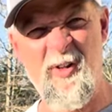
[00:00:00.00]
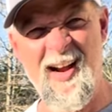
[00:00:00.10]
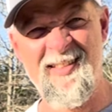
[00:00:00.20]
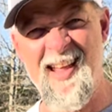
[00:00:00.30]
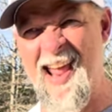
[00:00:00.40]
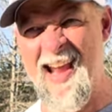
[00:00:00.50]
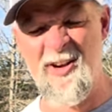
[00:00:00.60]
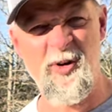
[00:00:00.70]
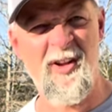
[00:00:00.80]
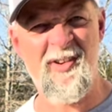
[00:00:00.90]
like the
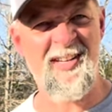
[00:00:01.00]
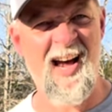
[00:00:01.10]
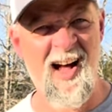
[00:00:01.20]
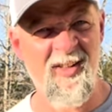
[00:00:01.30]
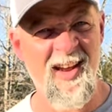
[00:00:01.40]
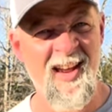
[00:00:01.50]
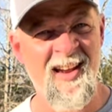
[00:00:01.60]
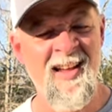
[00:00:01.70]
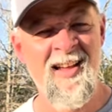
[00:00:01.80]
handle of a dolly,